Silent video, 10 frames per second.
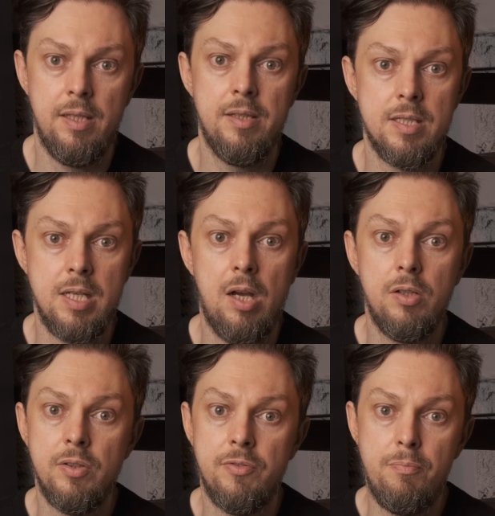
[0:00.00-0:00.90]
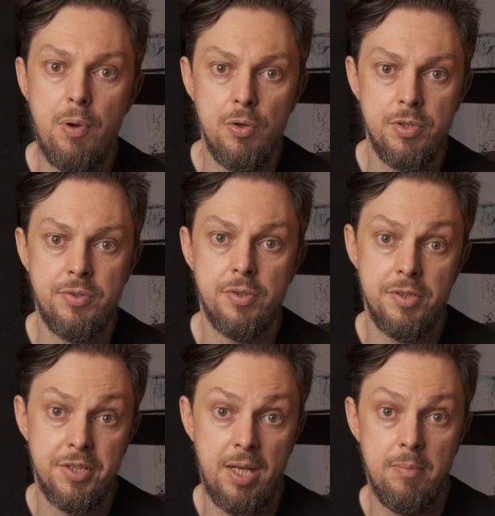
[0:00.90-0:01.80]
In the sound of both
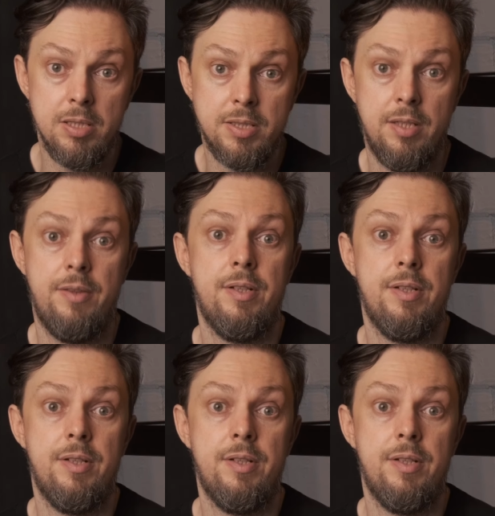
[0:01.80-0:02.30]
turntables